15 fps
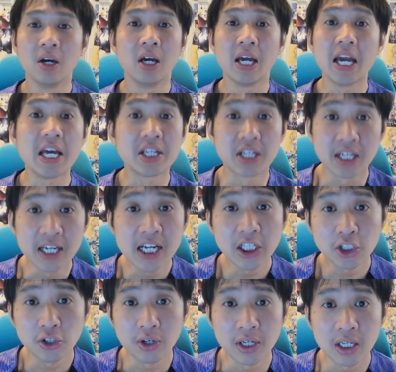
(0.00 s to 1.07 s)
it's
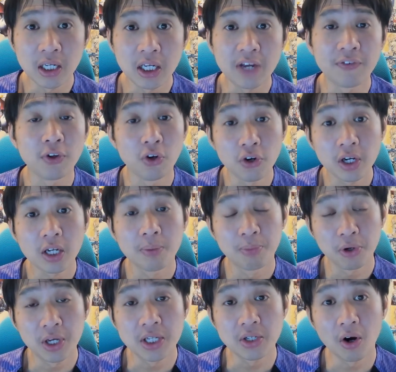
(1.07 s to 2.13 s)
literally, if you look at the
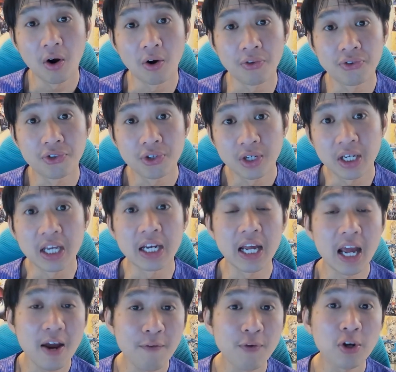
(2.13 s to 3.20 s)
bookies' odds, in
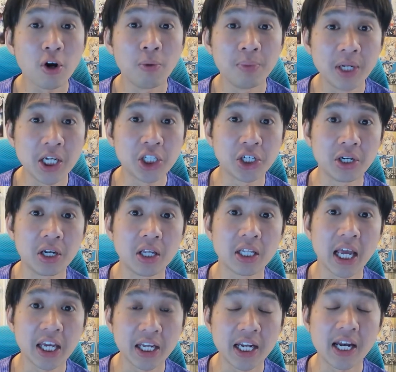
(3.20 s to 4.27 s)
every competition
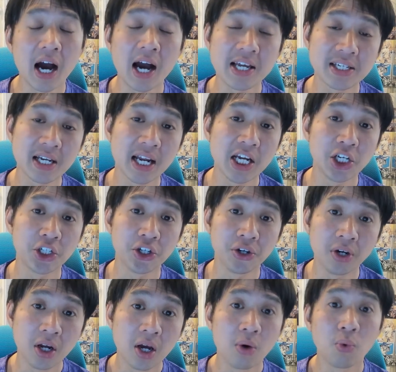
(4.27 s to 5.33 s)
taken in isolation,
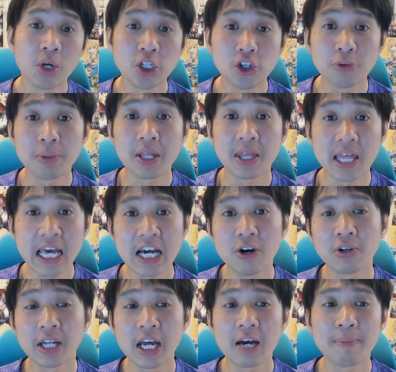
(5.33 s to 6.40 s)
we should be there or
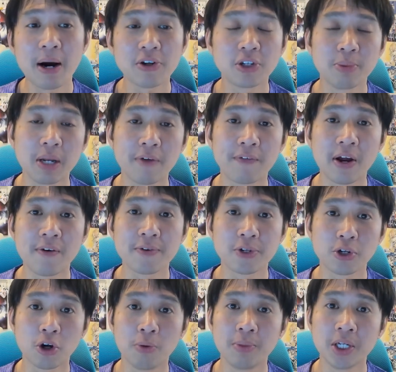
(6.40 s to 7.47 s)
thereabouts to be the favourites of the
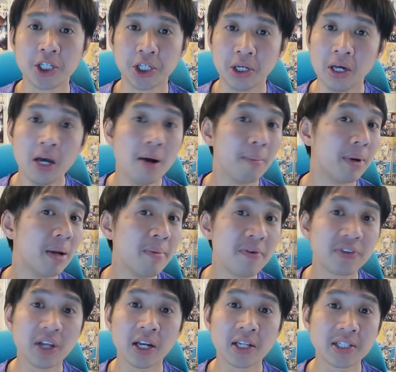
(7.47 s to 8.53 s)
competition. Plymouth
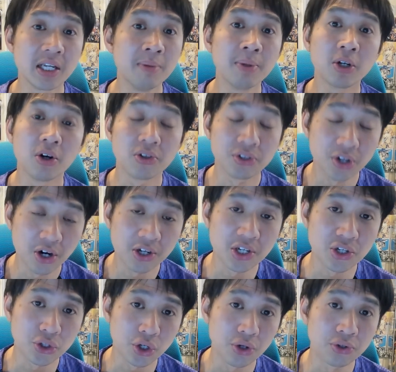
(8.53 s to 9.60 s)
done us in because
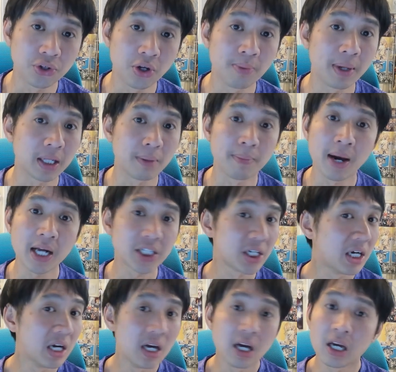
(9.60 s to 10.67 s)
Curtis Jones couldn't make the match.
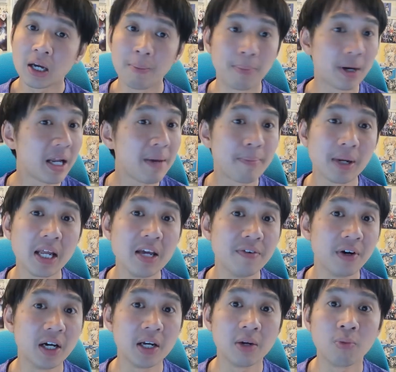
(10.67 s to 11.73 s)
Complete believer
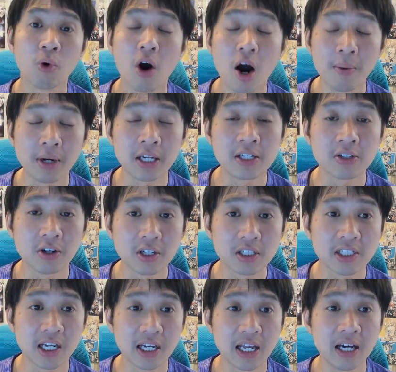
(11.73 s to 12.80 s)
in what Arne Slot
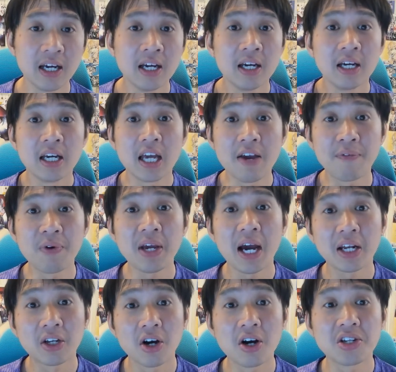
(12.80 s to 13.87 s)
said there. If we
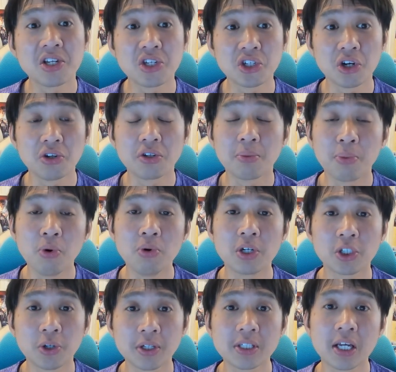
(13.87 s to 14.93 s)
had Curtis Jones to pull the
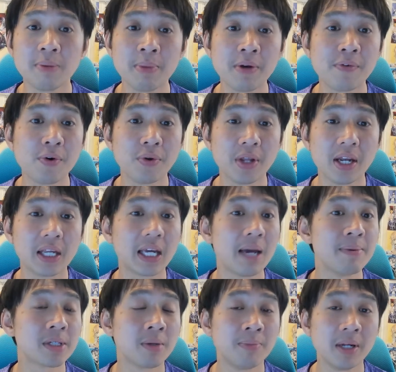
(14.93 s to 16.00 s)
strings in midfield there, the game
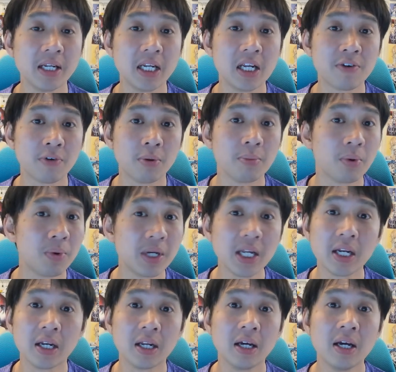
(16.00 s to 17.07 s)
is completely different. But we
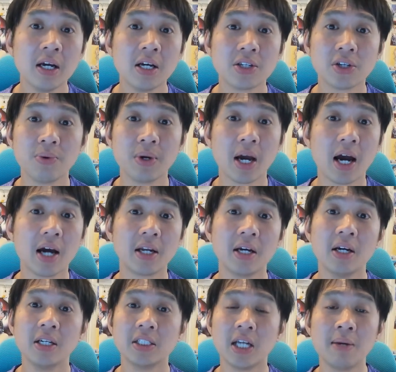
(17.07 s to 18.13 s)
didn't. So we had
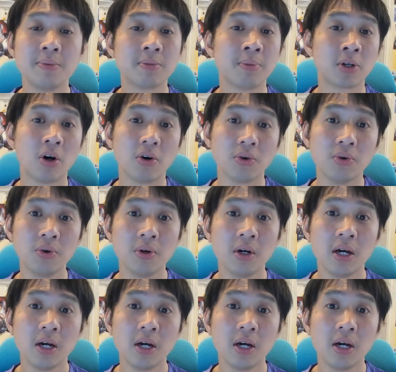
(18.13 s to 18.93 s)
James McConnell